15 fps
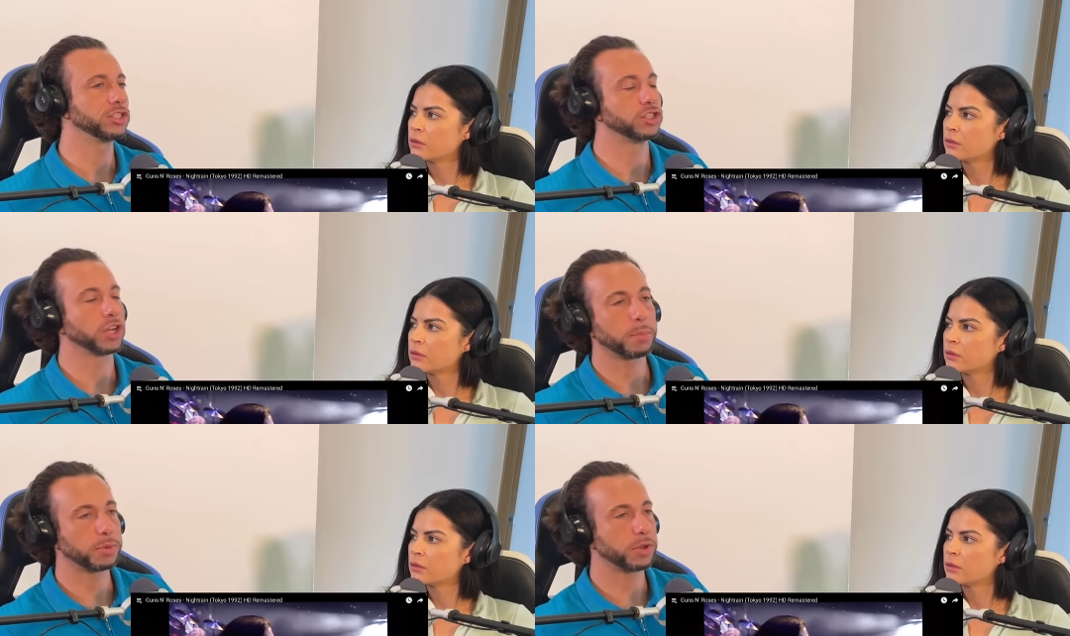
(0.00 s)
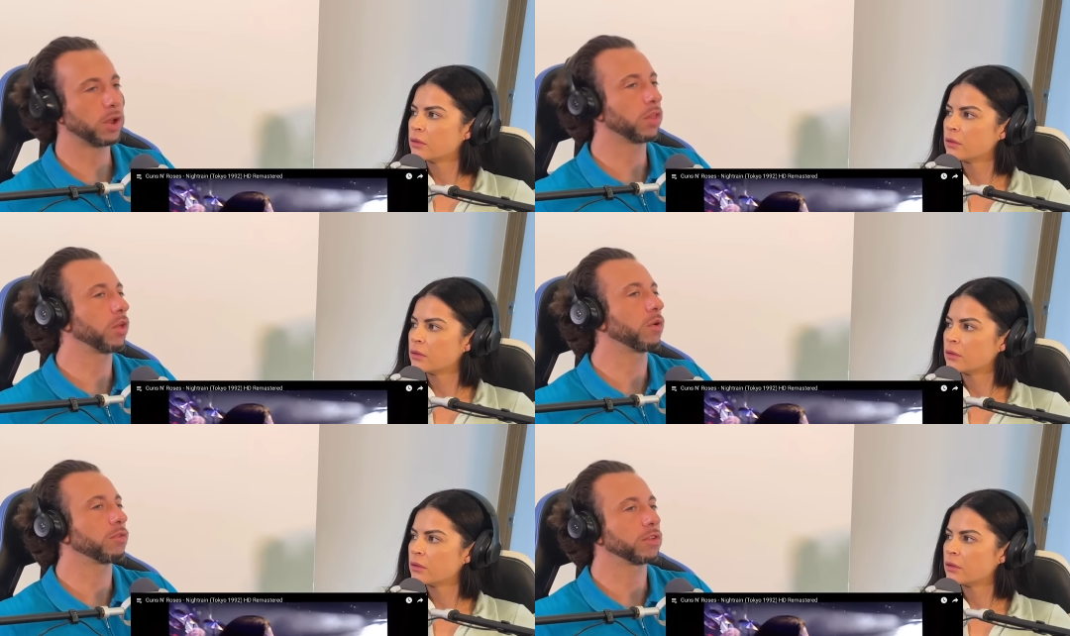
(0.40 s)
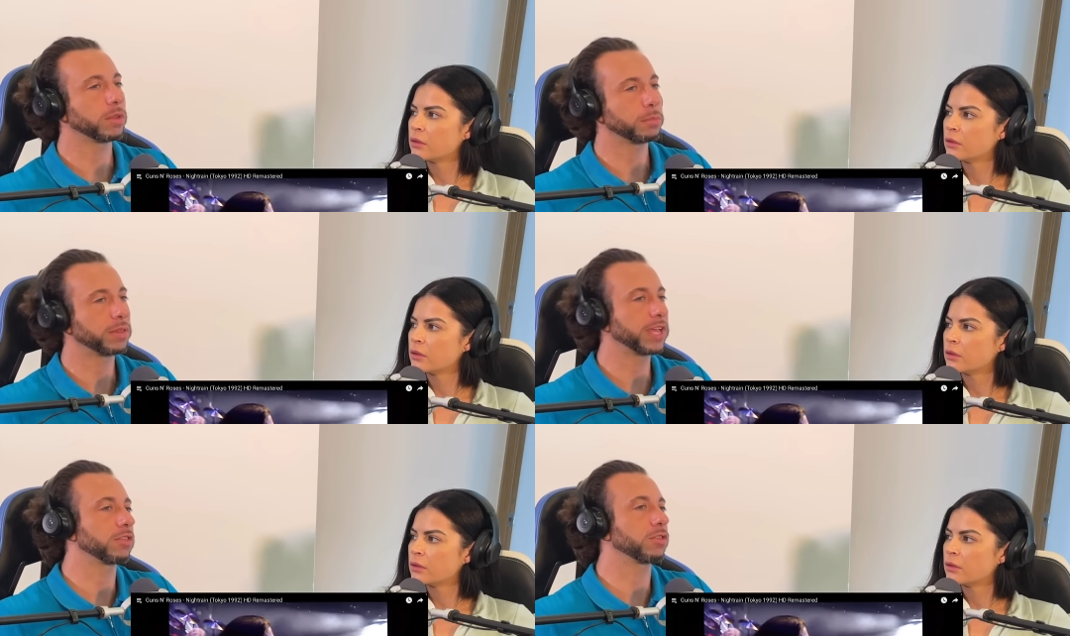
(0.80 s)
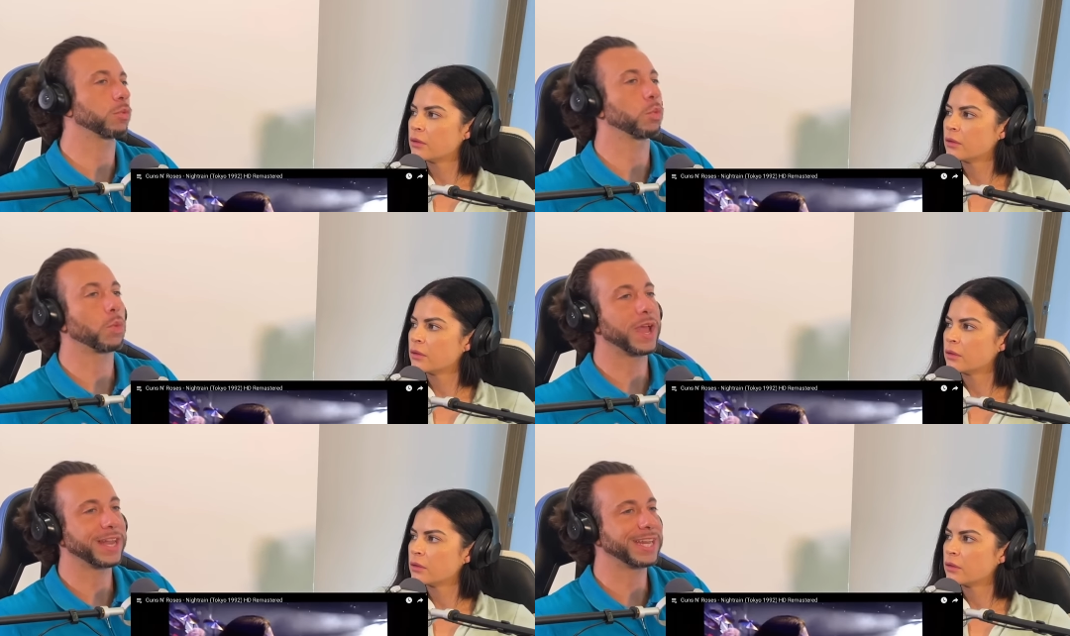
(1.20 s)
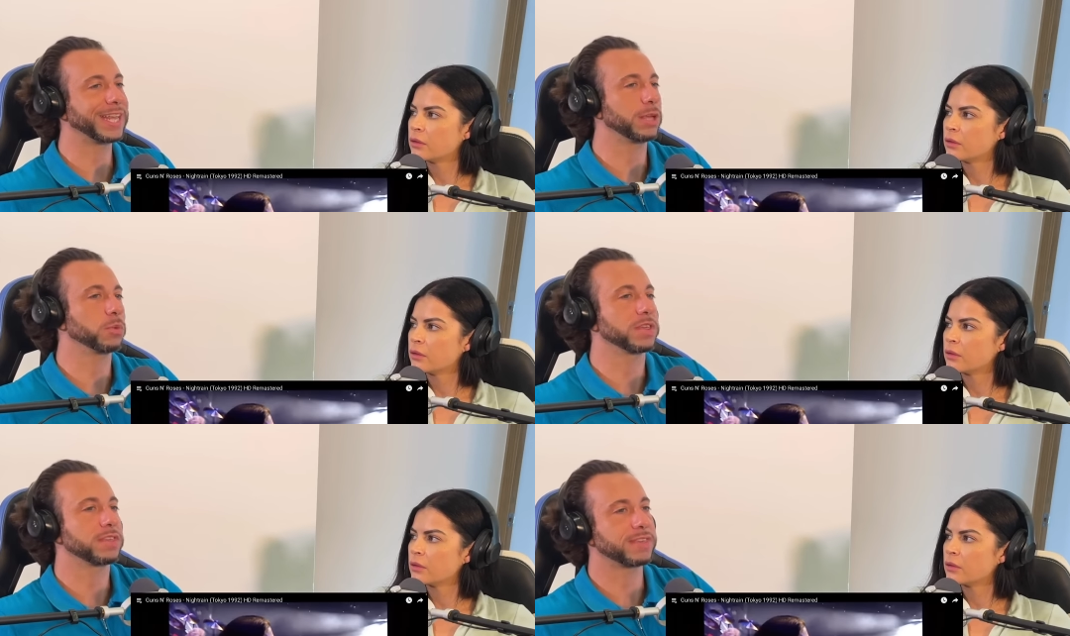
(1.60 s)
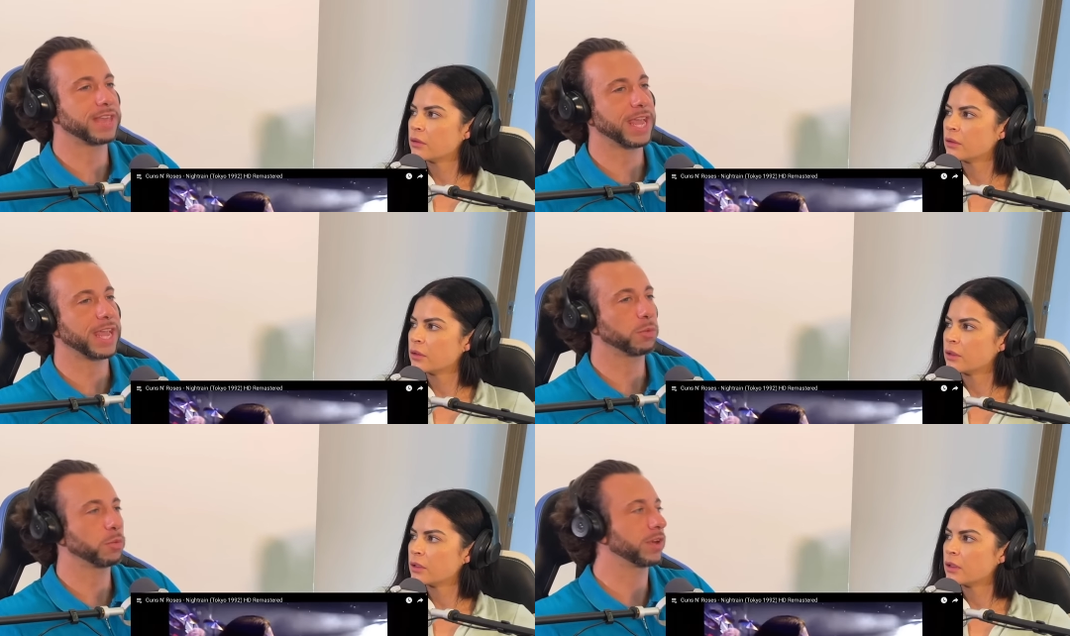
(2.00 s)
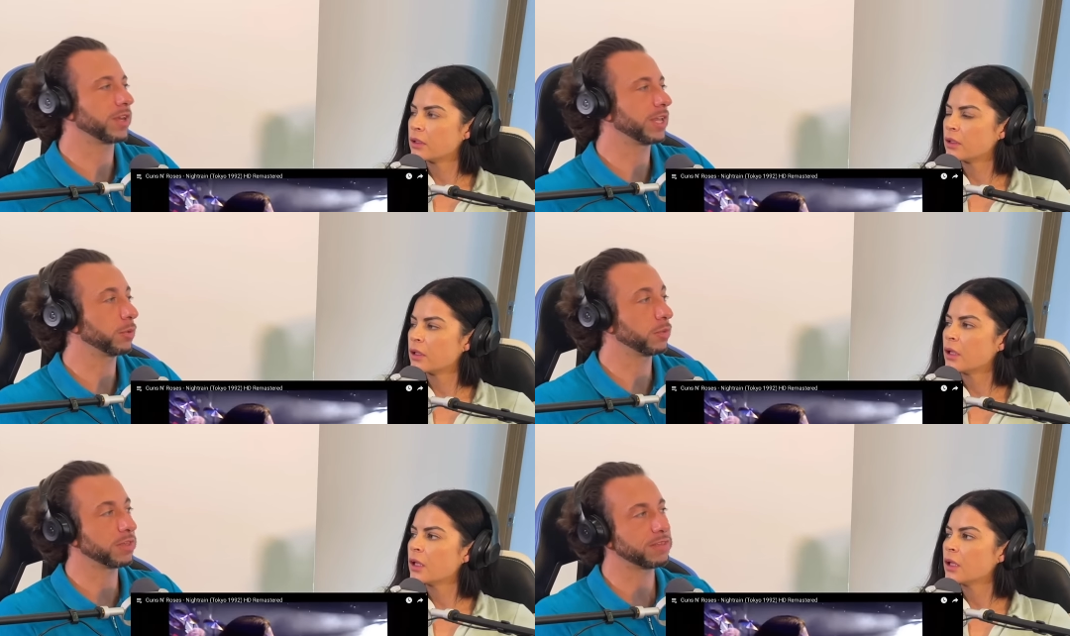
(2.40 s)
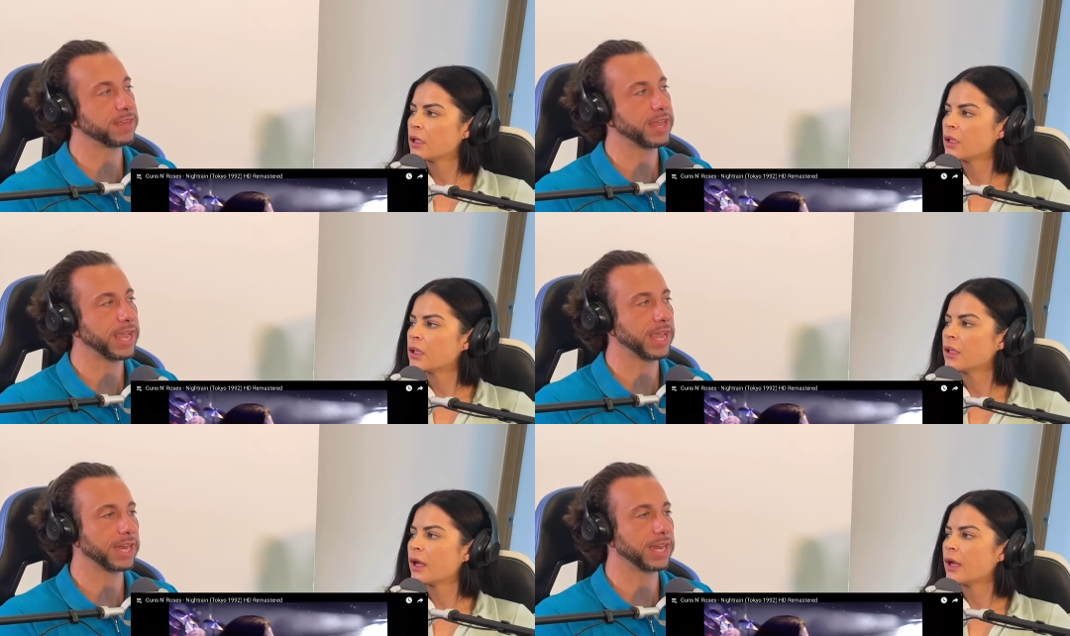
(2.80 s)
Speaker 1: jumping all over the place when he was saying what he was saying.